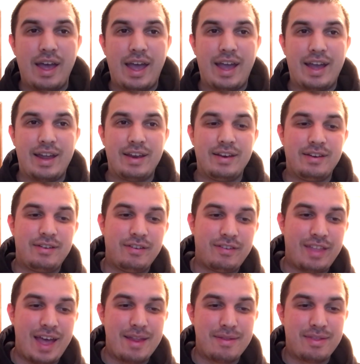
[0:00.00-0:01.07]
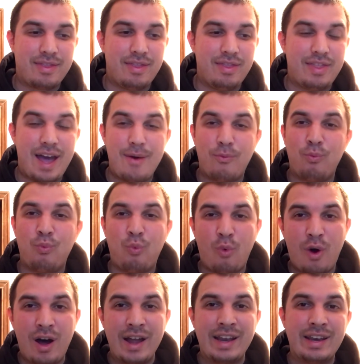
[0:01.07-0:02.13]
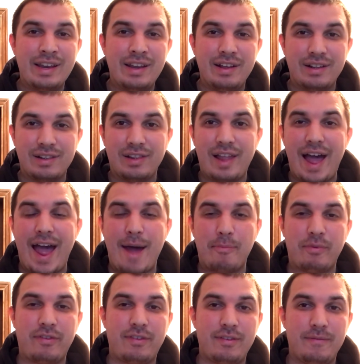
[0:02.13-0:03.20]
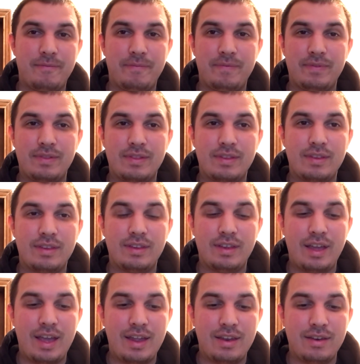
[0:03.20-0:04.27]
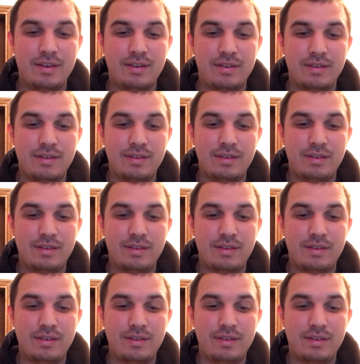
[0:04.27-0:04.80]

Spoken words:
And just that one lapse in